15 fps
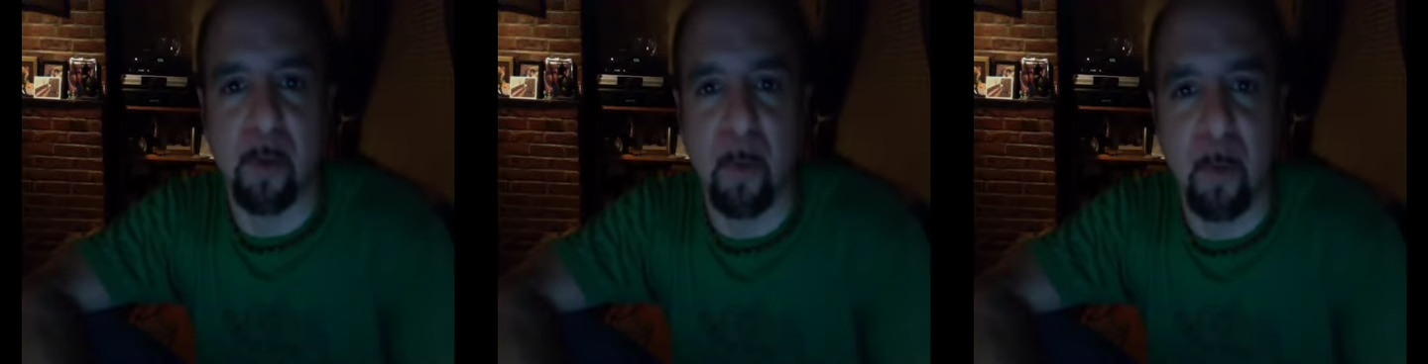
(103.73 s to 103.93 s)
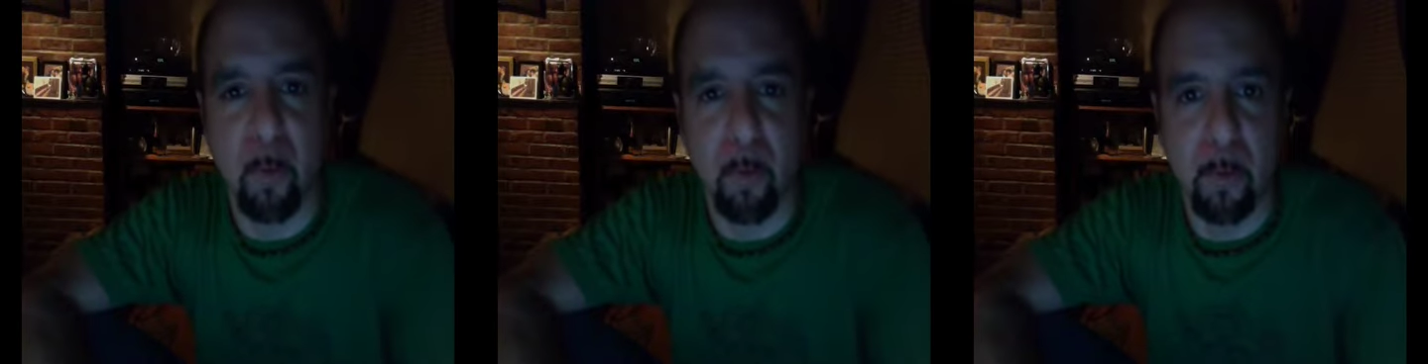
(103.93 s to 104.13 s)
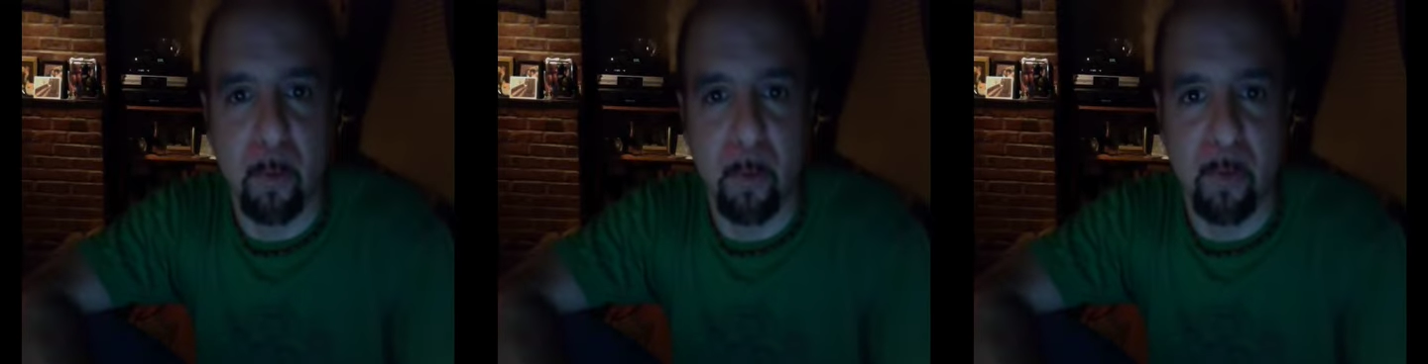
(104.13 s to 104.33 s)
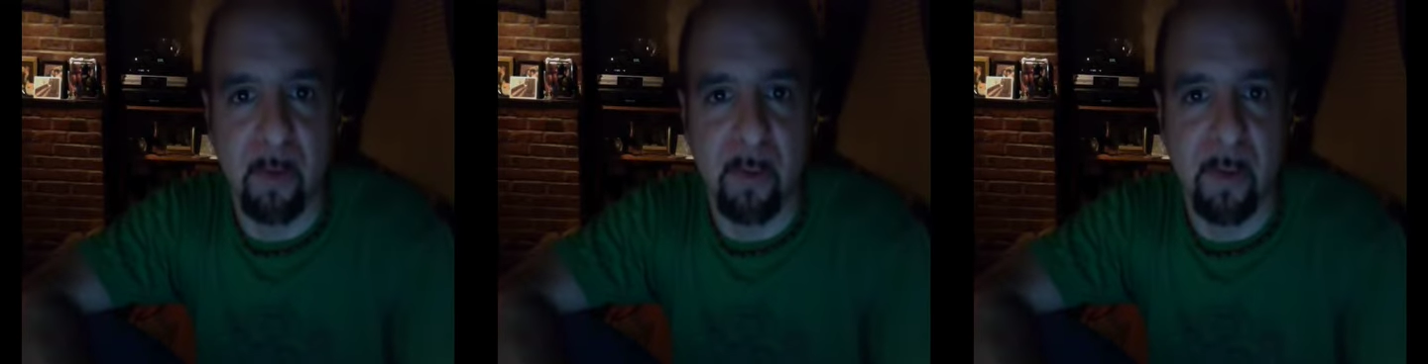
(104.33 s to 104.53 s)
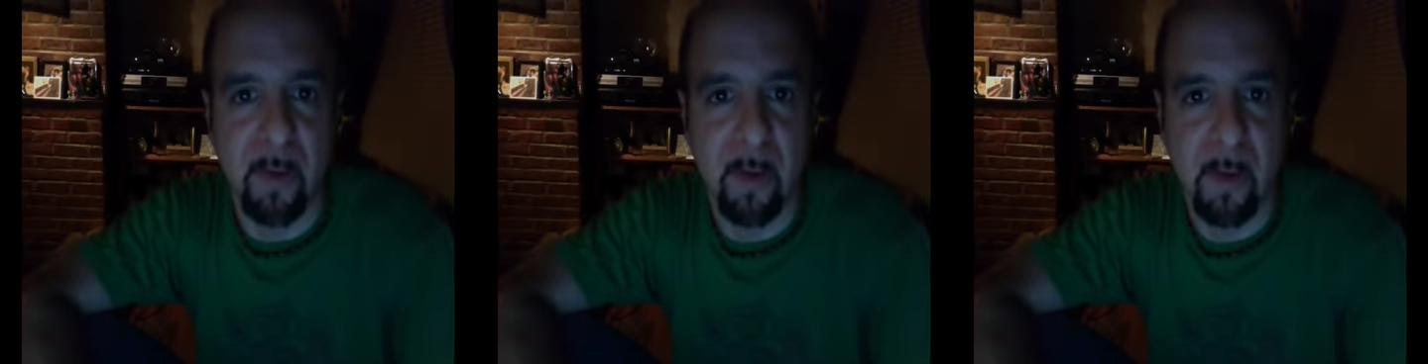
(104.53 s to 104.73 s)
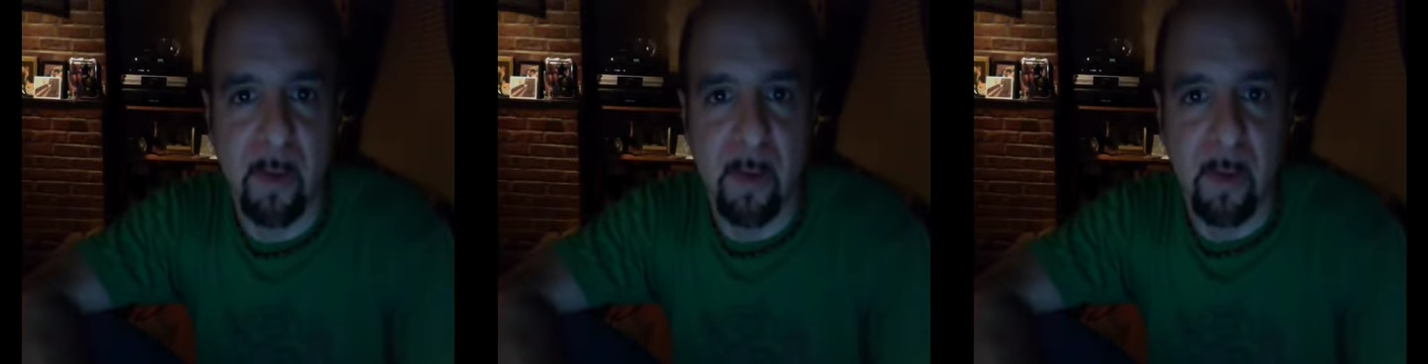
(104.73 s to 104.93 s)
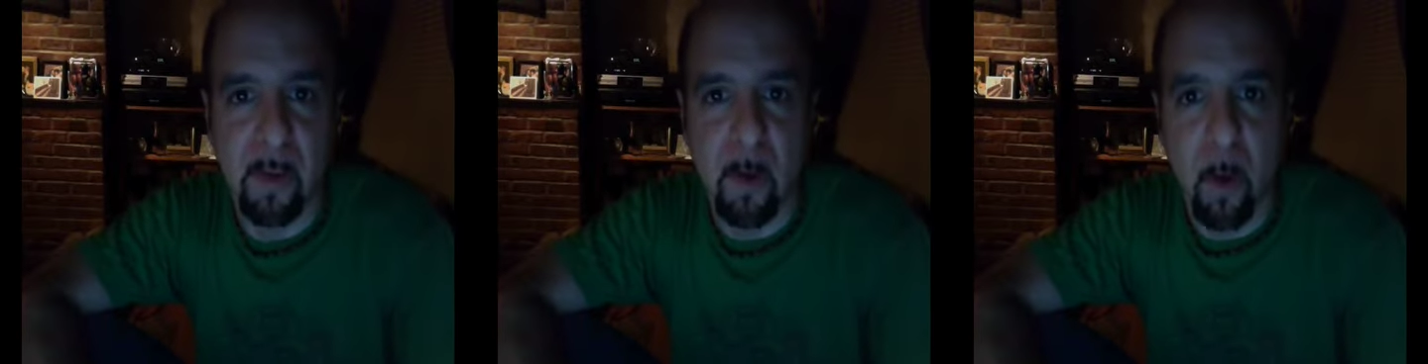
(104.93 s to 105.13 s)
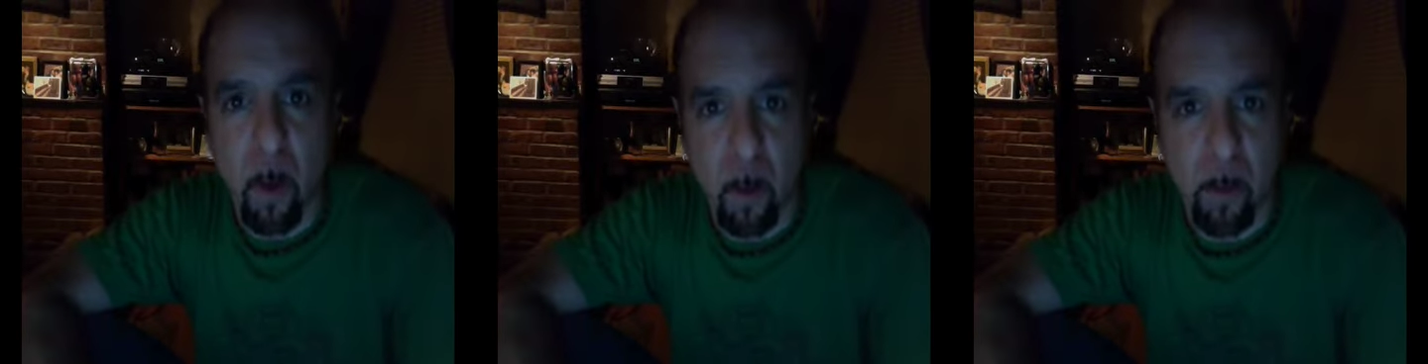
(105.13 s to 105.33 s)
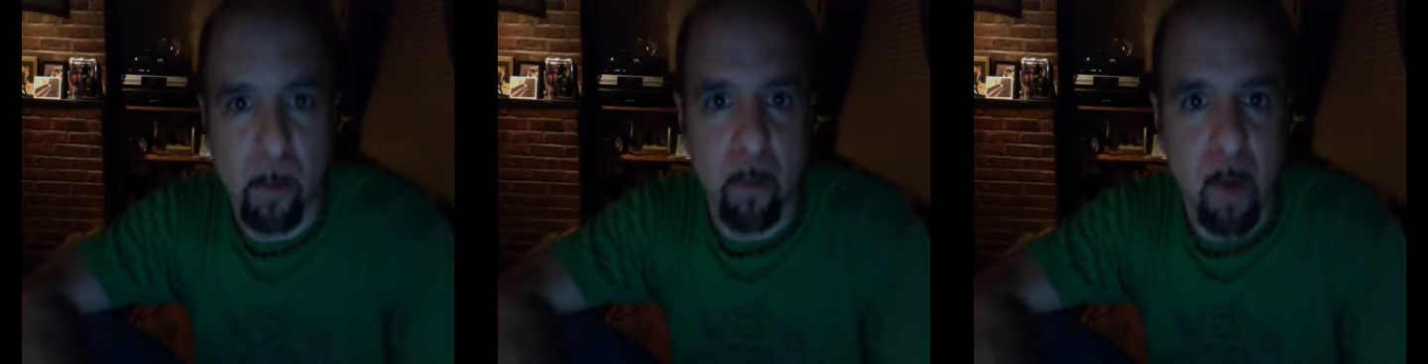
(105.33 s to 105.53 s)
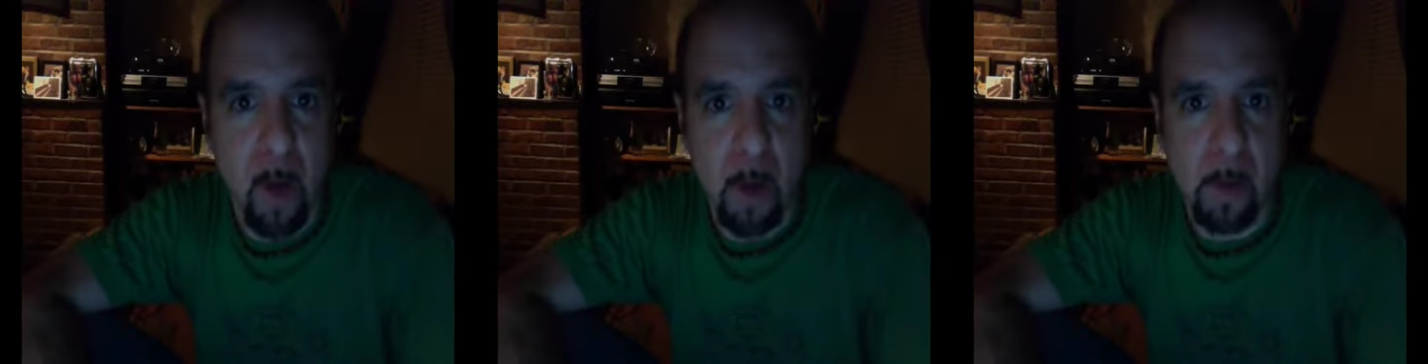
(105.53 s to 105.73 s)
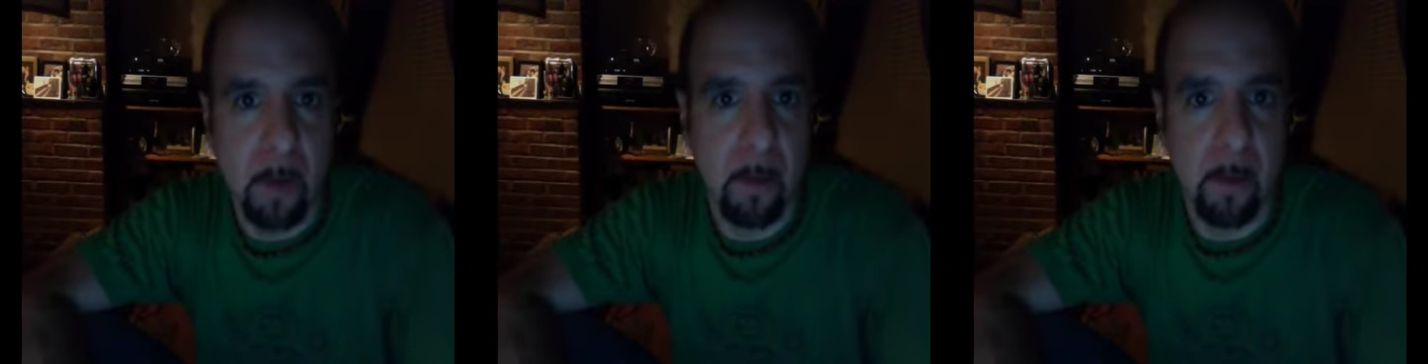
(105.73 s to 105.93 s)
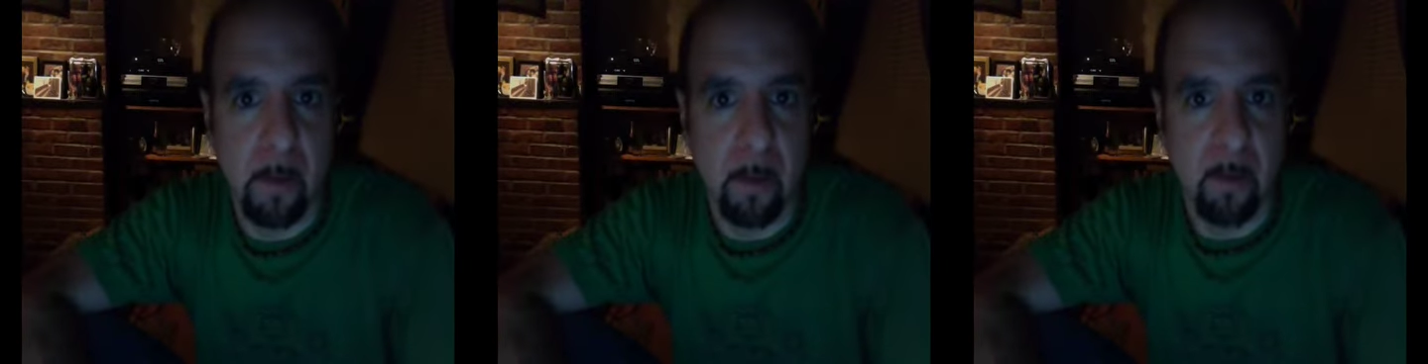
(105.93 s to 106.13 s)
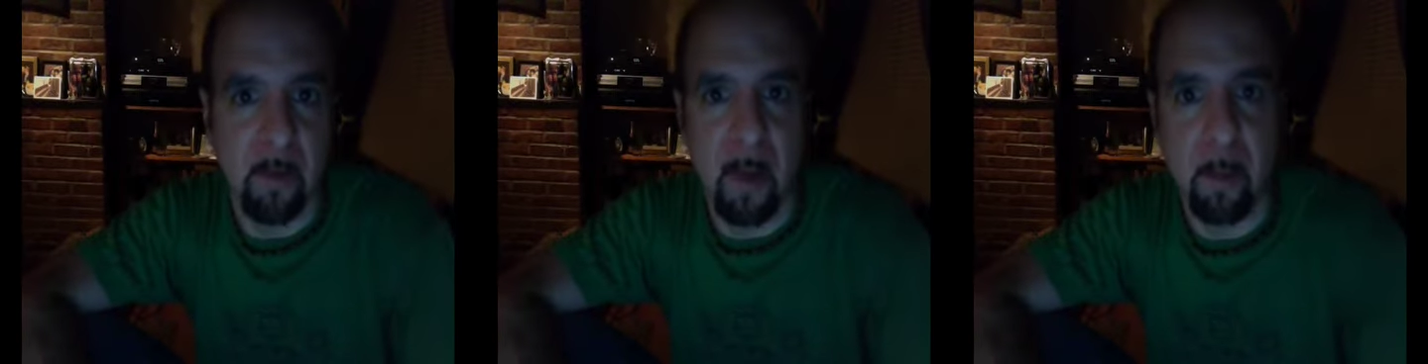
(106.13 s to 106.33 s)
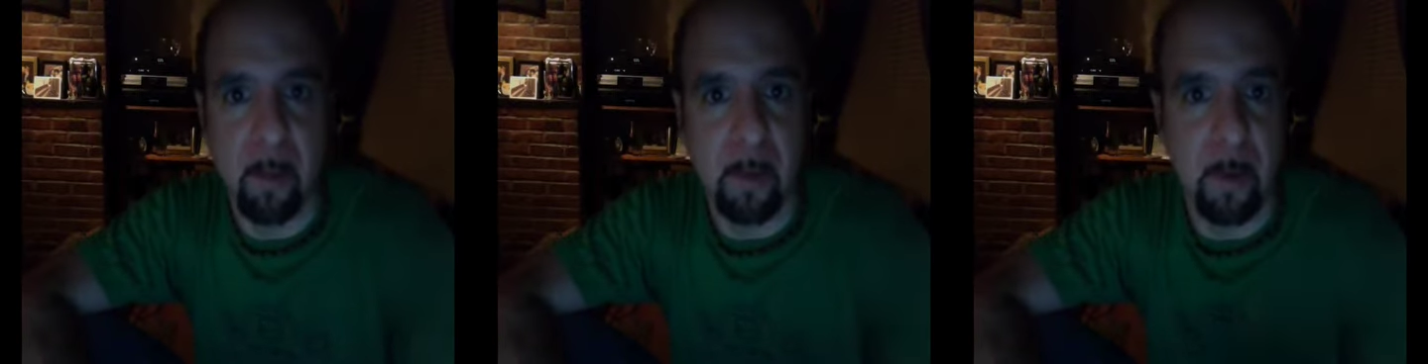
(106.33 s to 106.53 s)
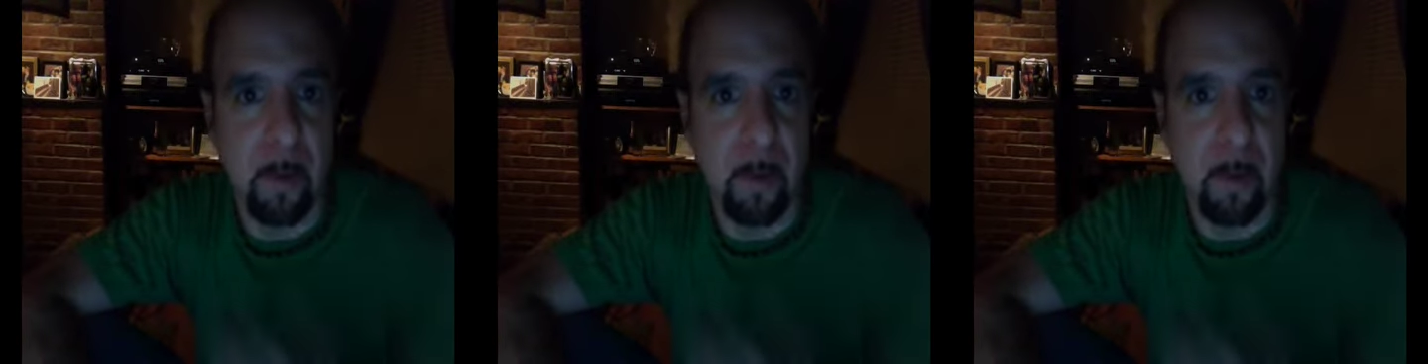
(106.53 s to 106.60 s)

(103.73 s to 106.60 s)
whether it was harder rock, Zeppelin